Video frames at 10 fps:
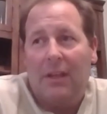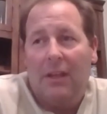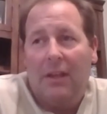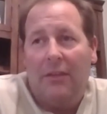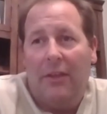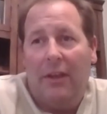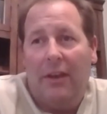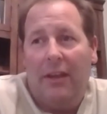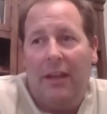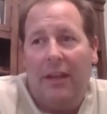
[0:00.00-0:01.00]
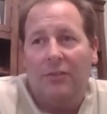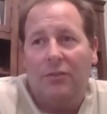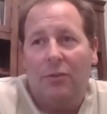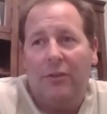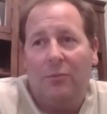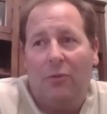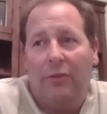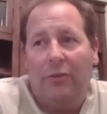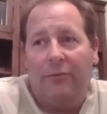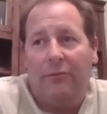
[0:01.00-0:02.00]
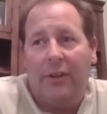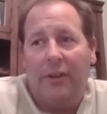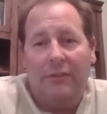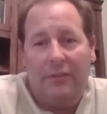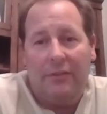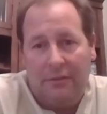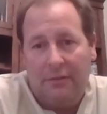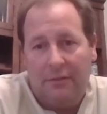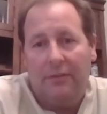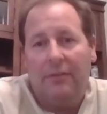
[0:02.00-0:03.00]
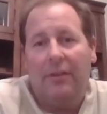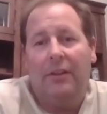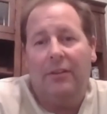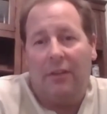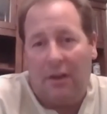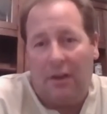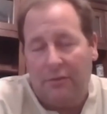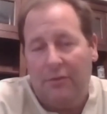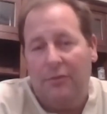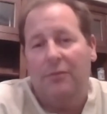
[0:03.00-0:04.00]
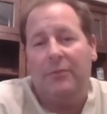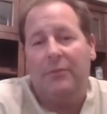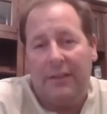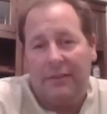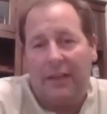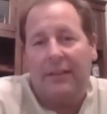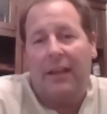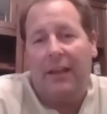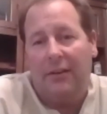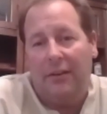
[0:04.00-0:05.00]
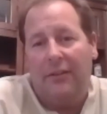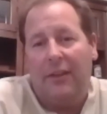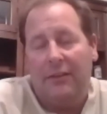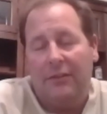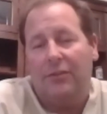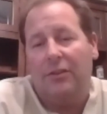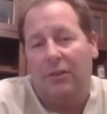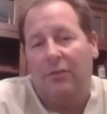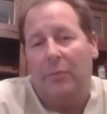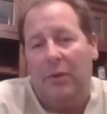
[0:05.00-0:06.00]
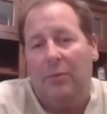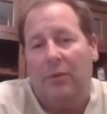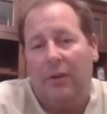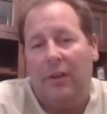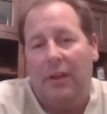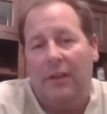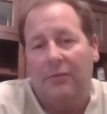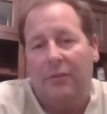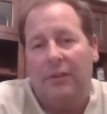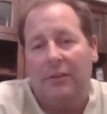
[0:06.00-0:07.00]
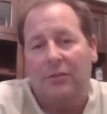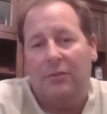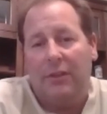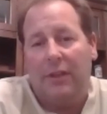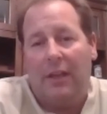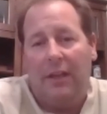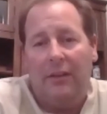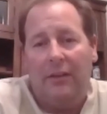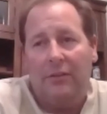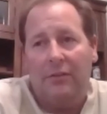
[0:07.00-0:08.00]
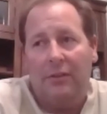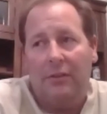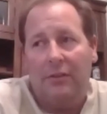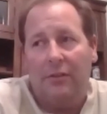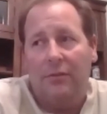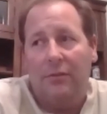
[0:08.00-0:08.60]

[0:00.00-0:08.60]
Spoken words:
that he enjoys more the friends and locker room, things like that, the things that you're going to remember. He's really enjoying that this year too.